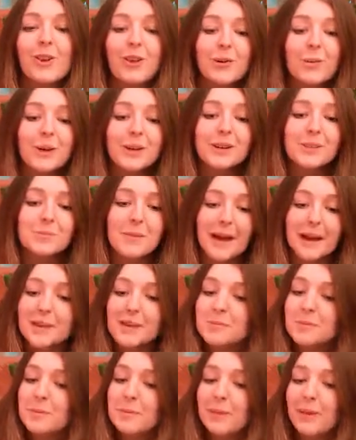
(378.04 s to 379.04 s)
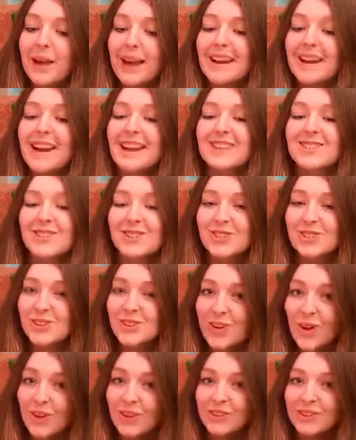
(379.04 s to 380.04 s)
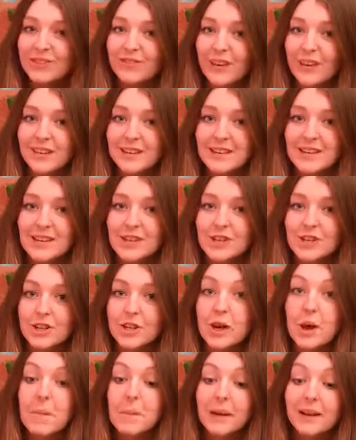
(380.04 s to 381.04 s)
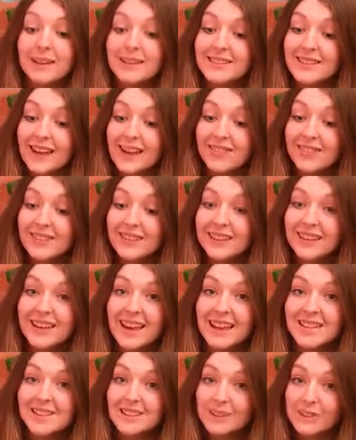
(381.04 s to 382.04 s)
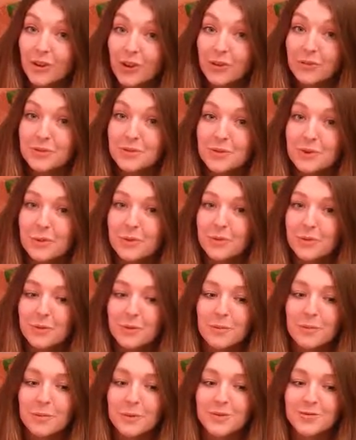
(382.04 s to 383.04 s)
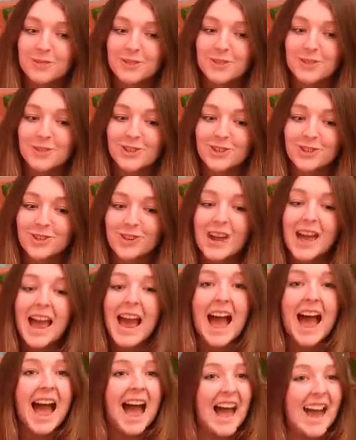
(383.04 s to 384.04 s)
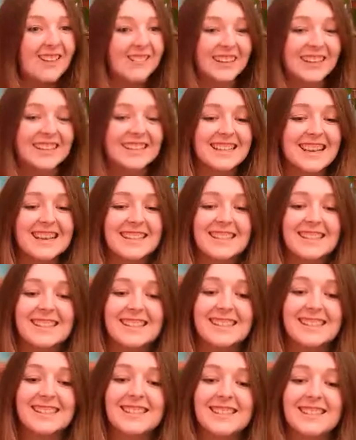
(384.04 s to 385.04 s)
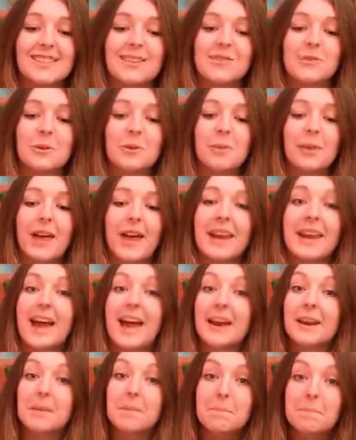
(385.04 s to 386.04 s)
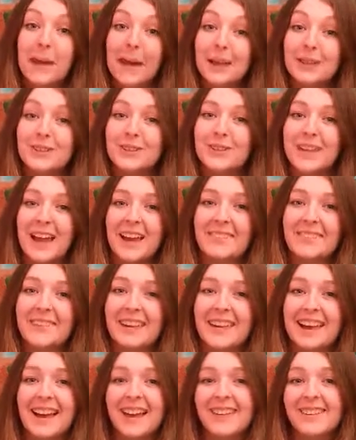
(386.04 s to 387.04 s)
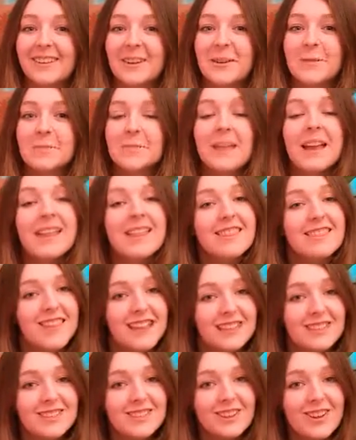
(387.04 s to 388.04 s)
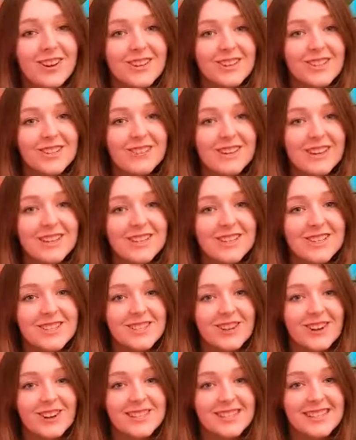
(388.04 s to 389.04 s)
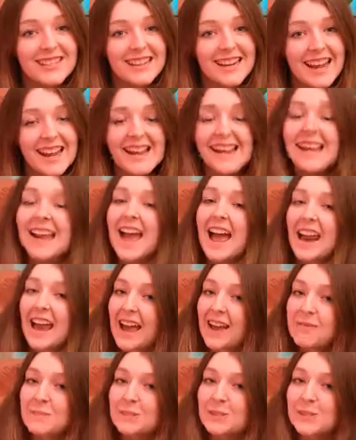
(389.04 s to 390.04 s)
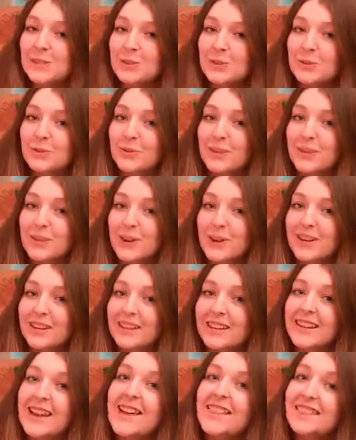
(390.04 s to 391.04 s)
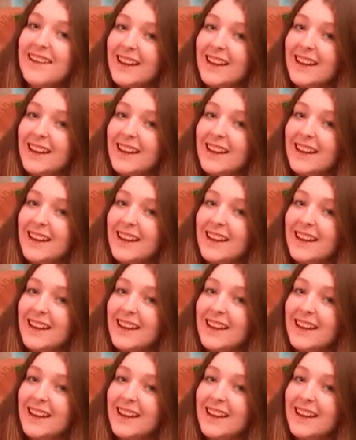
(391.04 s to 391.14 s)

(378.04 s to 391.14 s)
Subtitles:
Lochwinnoch's management plan has a solid foundation, but it definitely has a lot of scope for improvement too. I'm excited to see the new plan, and I bet you can't wait either. This is Conservation Talks Tonight, and I've been Sophie Dornan.